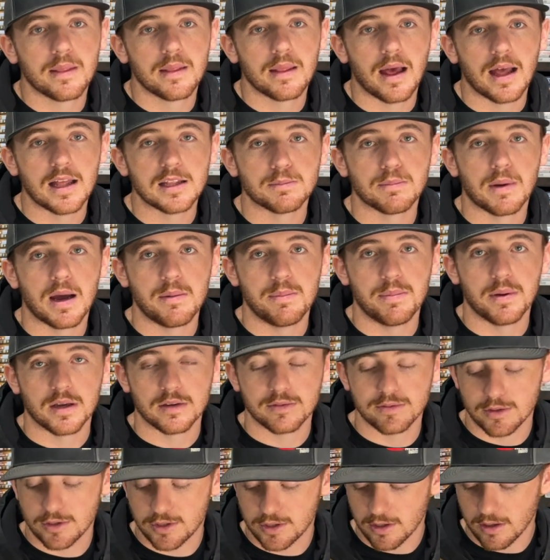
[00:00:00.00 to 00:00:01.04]
that's my pick
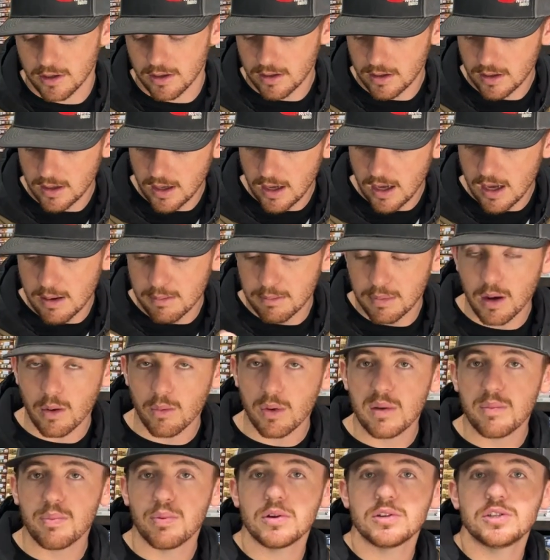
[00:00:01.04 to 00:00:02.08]
for sure. But
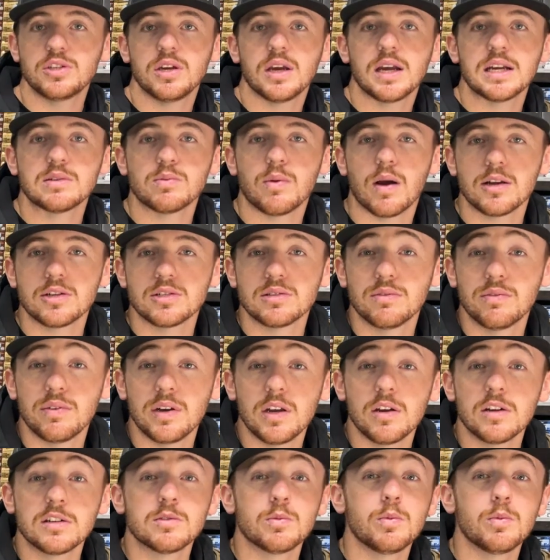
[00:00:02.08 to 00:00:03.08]
we appreciate you guys watching the videos.